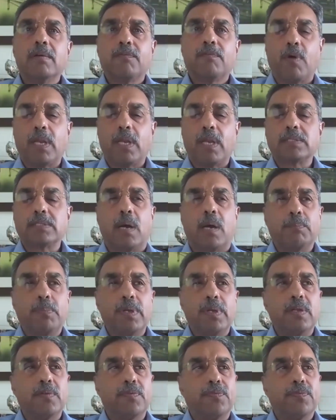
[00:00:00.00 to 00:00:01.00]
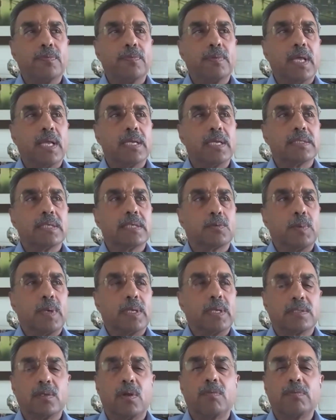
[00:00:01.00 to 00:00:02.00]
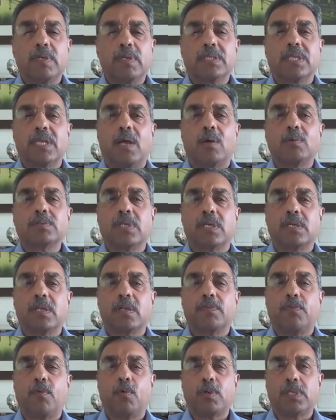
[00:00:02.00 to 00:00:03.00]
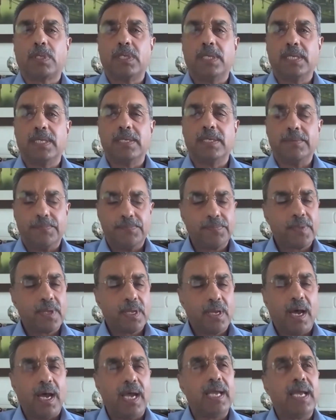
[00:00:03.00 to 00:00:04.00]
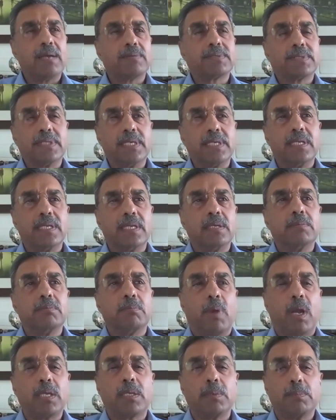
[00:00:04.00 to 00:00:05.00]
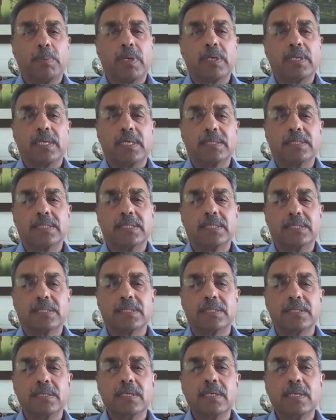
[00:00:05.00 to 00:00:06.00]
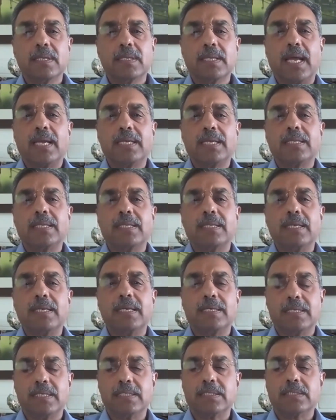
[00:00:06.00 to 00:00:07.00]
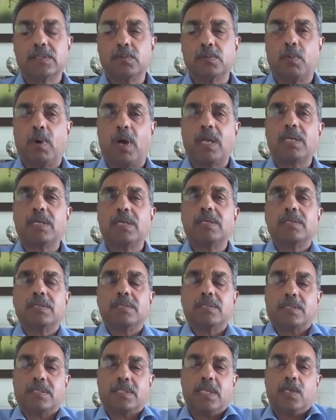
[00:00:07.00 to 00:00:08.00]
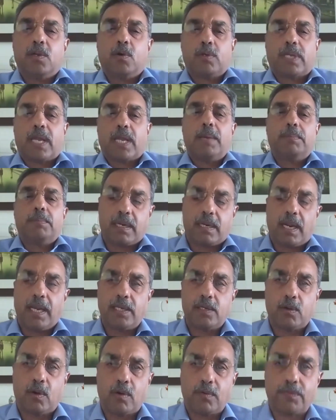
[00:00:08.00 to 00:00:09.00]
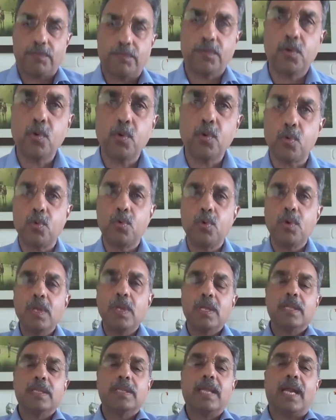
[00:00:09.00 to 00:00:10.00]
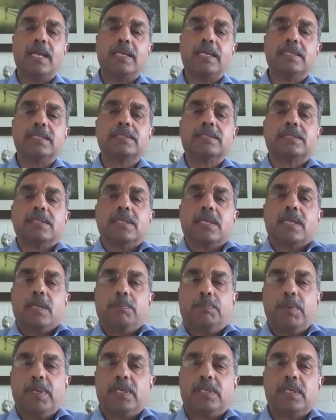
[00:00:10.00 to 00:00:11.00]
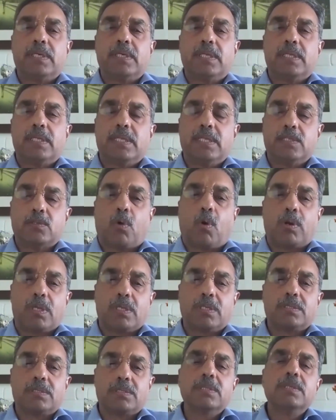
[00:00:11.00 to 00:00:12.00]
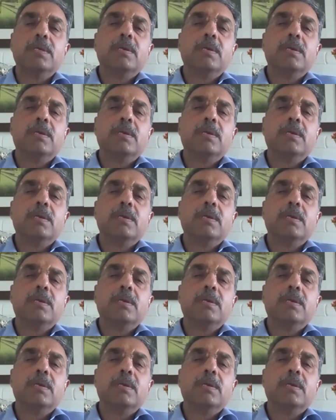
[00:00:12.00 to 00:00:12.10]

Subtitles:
For example, if there is a question of disallowance under 14A, I have seen in multiple cases that it is one stereotype kind of view that is repeated in these orders